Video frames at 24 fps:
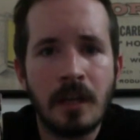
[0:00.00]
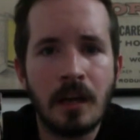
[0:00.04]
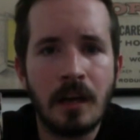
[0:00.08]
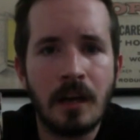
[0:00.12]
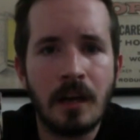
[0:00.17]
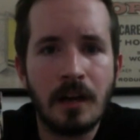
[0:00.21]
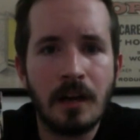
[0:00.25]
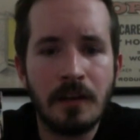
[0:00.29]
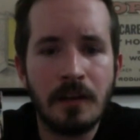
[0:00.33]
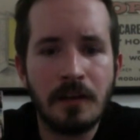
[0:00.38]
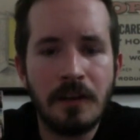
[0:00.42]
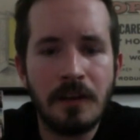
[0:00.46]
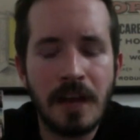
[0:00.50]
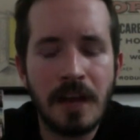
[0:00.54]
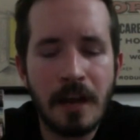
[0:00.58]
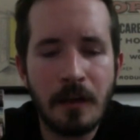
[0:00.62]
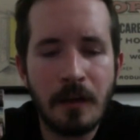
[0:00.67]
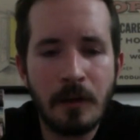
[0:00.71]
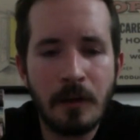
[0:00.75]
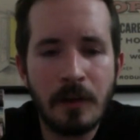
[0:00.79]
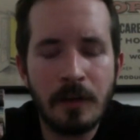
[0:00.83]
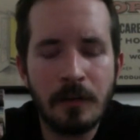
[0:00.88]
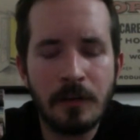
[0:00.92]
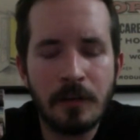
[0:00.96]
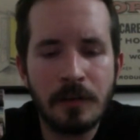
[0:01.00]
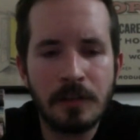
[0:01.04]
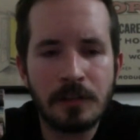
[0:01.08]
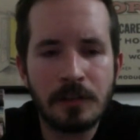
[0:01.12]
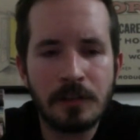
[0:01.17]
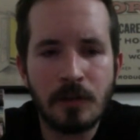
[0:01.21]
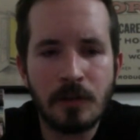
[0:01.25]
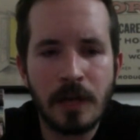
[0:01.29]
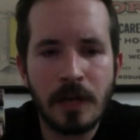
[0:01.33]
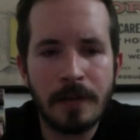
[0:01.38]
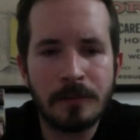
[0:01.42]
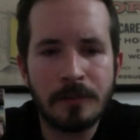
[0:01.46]
The narrator
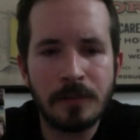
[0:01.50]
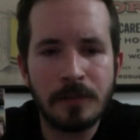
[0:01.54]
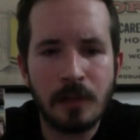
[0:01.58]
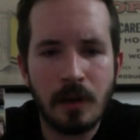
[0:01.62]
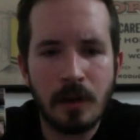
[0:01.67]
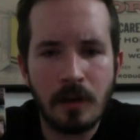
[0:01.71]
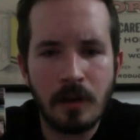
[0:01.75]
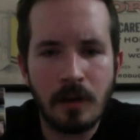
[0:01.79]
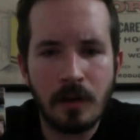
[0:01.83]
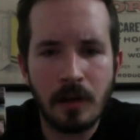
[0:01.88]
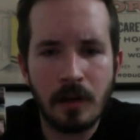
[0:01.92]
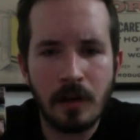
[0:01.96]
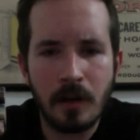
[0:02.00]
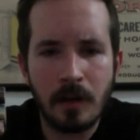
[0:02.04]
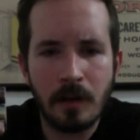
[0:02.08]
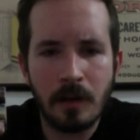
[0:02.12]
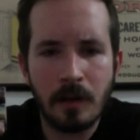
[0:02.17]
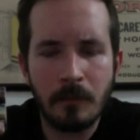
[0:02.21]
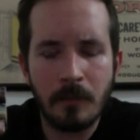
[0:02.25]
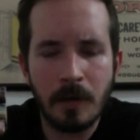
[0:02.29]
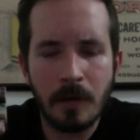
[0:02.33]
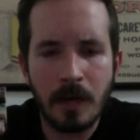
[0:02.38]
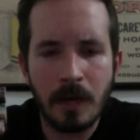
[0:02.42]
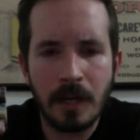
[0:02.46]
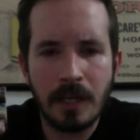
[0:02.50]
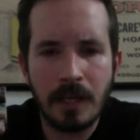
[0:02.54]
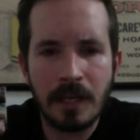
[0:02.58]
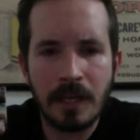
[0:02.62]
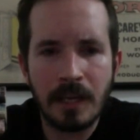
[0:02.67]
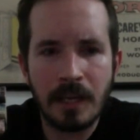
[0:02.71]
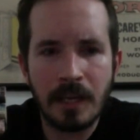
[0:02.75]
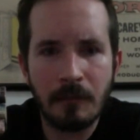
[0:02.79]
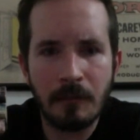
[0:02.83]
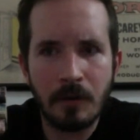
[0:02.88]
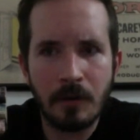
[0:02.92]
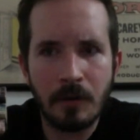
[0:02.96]
describes Longarm. I
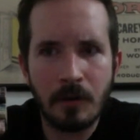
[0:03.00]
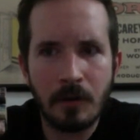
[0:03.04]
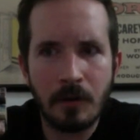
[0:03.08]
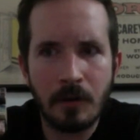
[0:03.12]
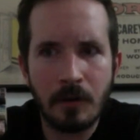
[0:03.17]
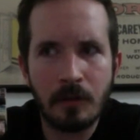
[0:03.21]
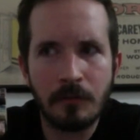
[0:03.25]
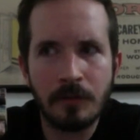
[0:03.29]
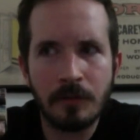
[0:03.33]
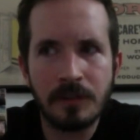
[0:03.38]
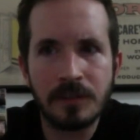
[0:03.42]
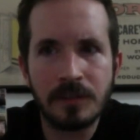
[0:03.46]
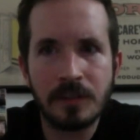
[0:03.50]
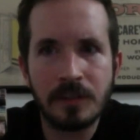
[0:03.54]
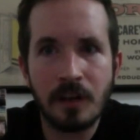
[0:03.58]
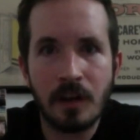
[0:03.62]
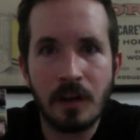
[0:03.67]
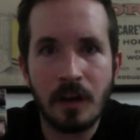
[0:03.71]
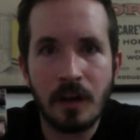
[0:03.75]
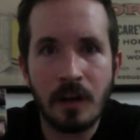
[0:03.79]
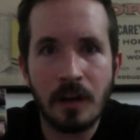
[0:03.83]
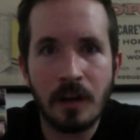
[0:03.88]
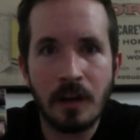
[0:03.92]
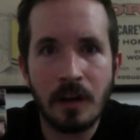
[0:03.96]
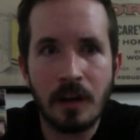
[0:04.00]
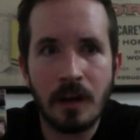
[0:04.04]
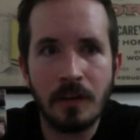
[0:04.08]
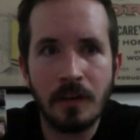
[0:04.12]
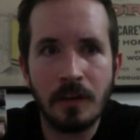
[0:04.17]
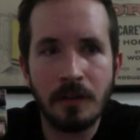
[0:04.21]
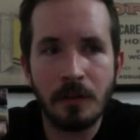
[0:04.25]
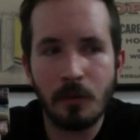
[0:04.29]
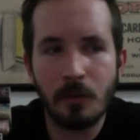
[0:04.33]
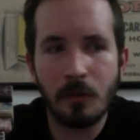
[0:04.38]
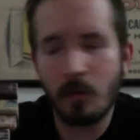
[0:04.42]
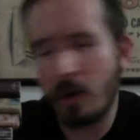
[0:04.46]
can't recall if it's
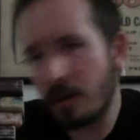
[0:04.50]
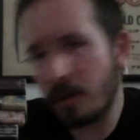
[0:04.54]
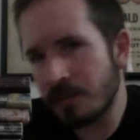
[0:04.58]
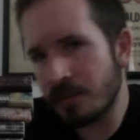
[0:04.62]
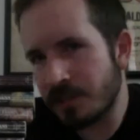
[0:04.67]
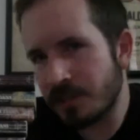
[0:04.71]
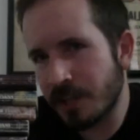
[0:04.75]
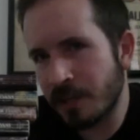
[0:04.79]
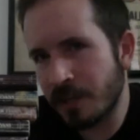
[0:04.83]
on the wrong side